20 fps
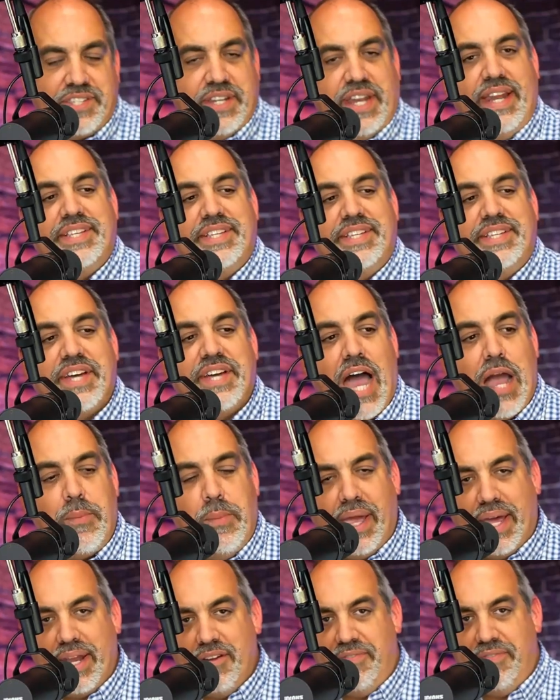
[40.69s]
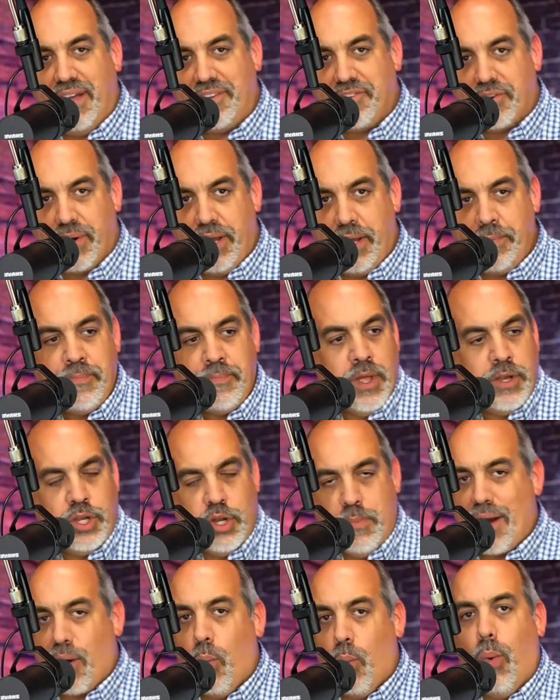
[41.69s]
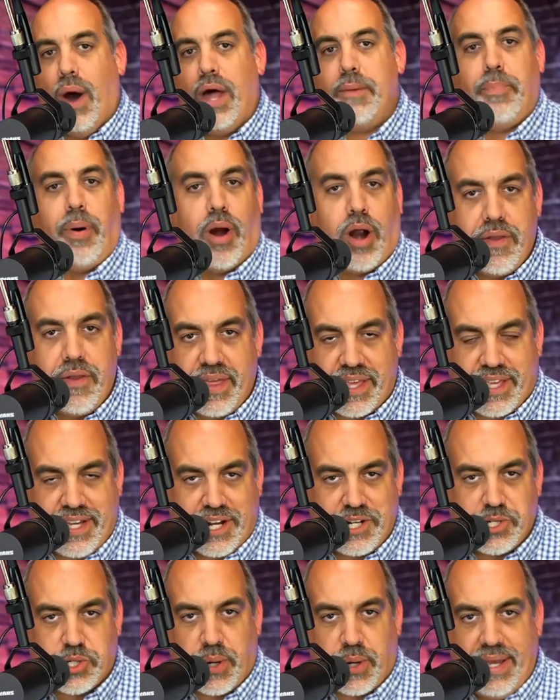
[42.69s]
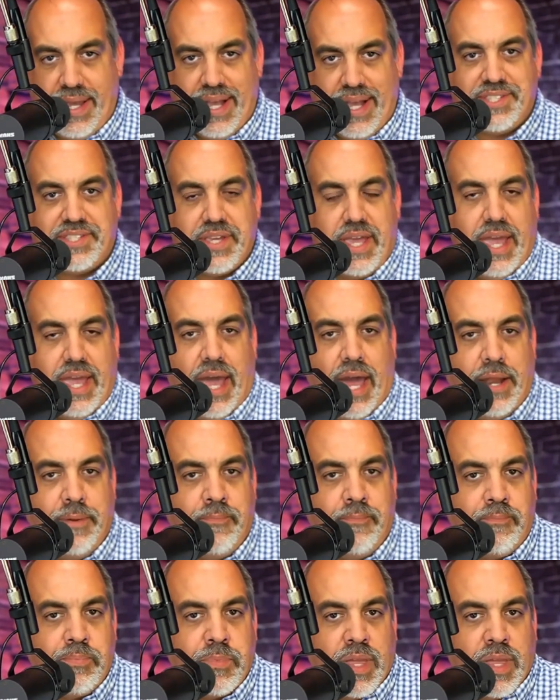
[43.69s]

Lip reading: And anytime we get a victory, no matter what part of the country it's in,